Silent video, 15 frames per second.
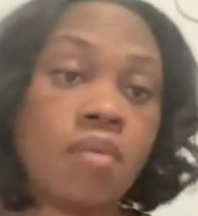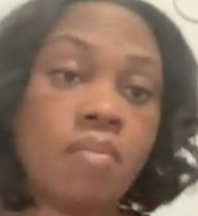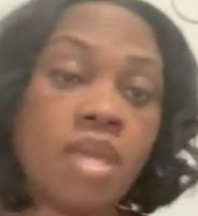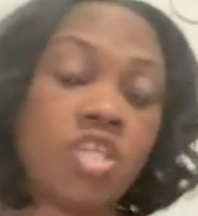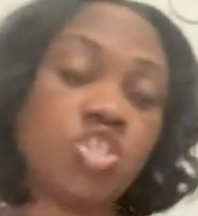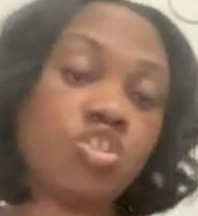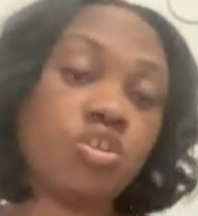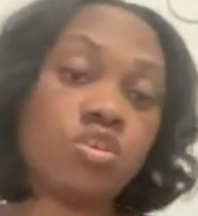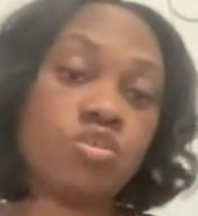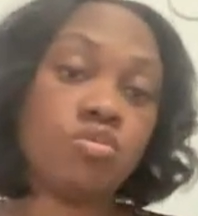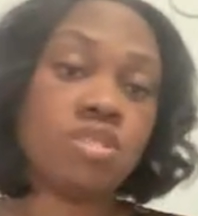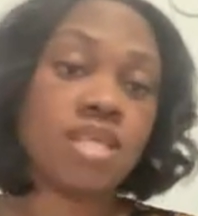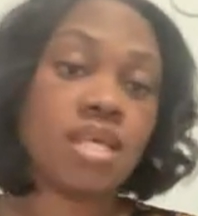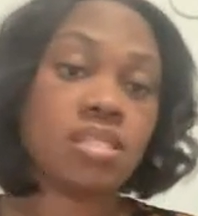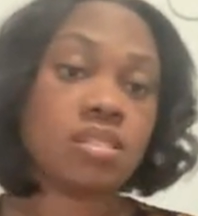make sure
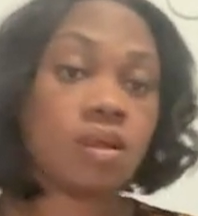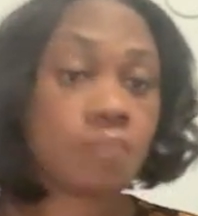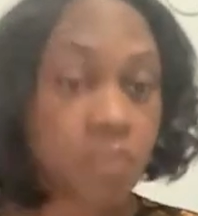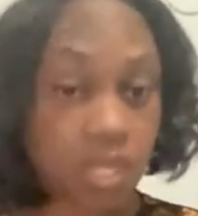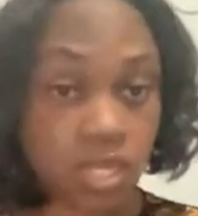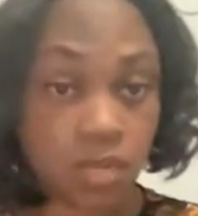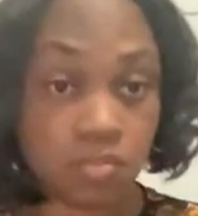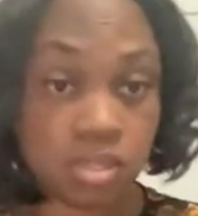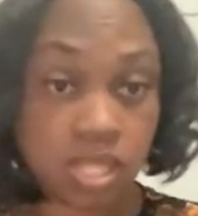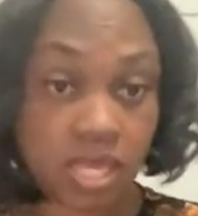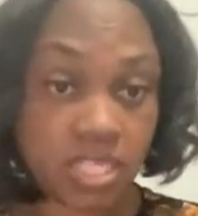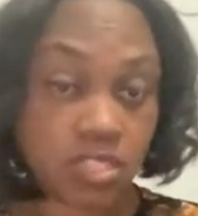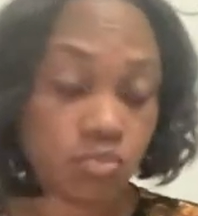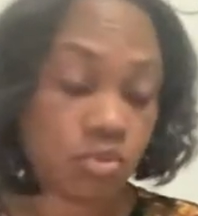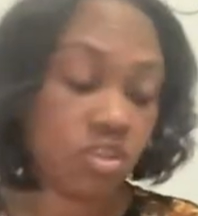you set something in
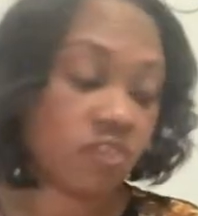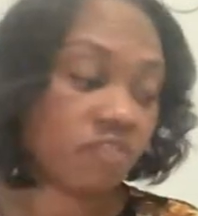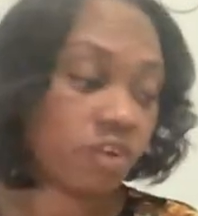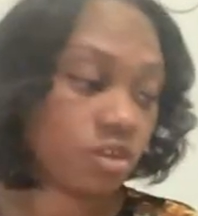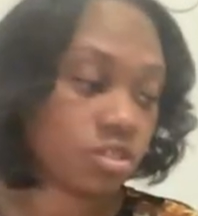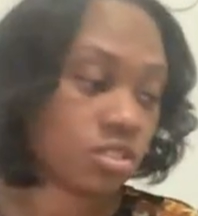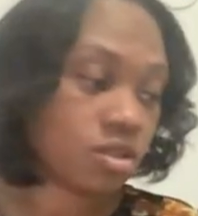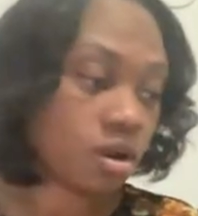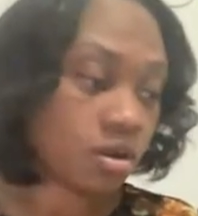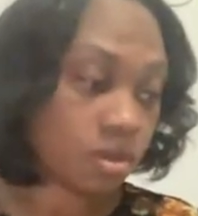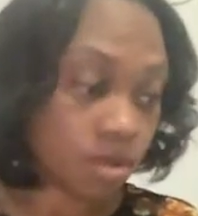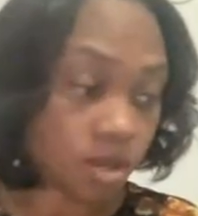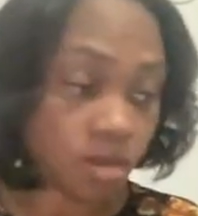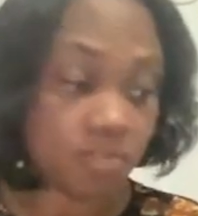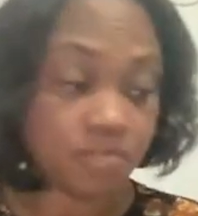place when you're first
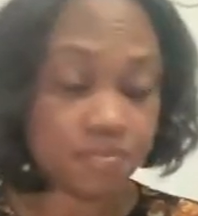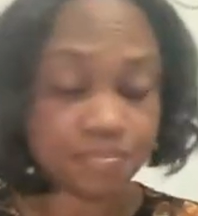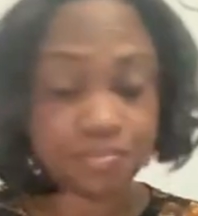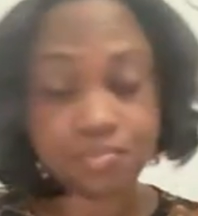starting off.